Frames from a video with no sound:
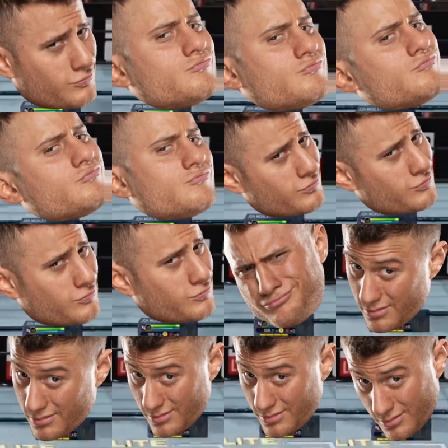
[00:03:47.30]
Have him
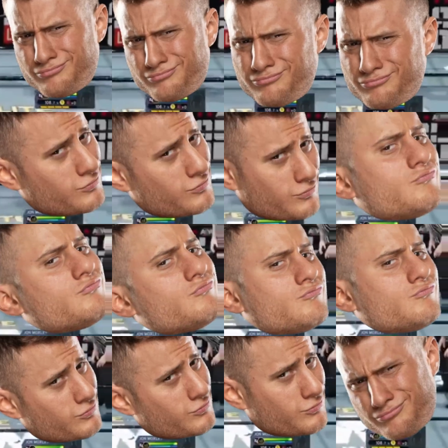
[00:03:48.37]
show up to
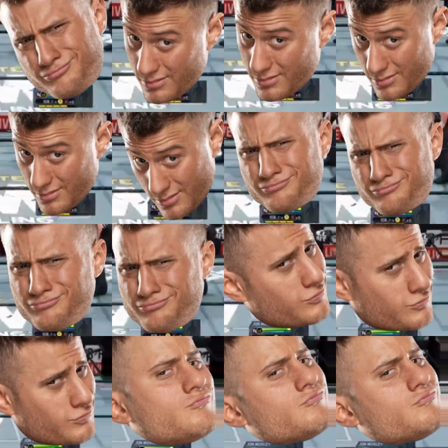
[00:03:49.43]
GCW. Have him
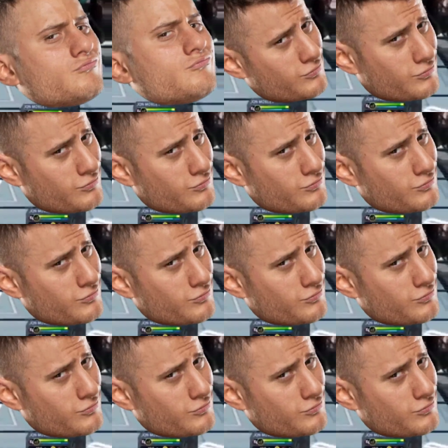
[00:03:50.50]
show up